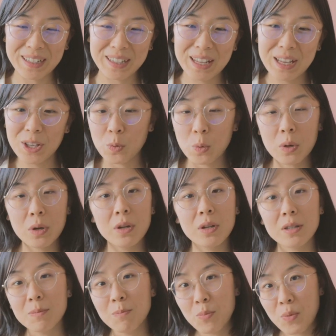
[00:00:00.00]
right? You want
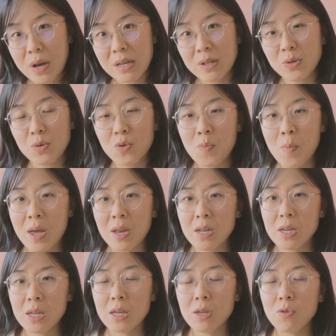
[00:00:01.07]
to embrace your
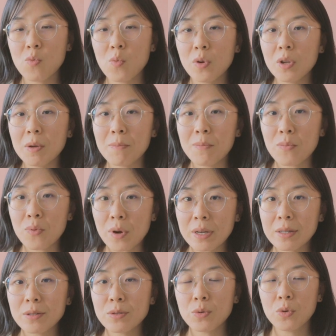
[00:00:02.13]
humanity. You want to
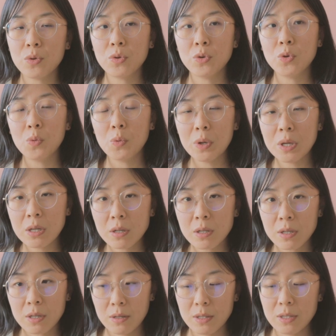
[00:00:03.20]
embrace your
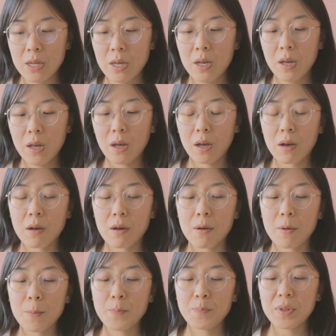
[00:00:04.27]
uniqueness.
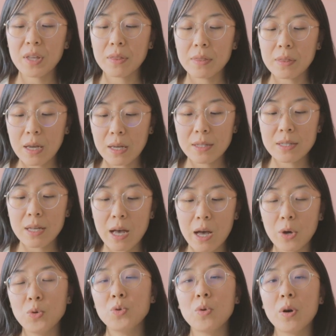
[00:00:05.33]
Um, and that's
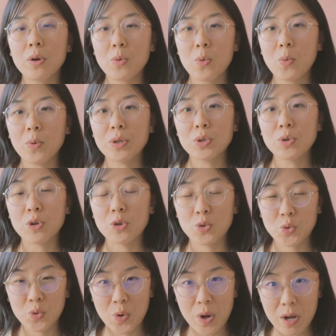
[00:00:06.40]
how you are going to
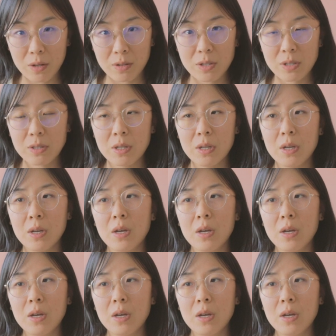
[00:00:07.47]
attract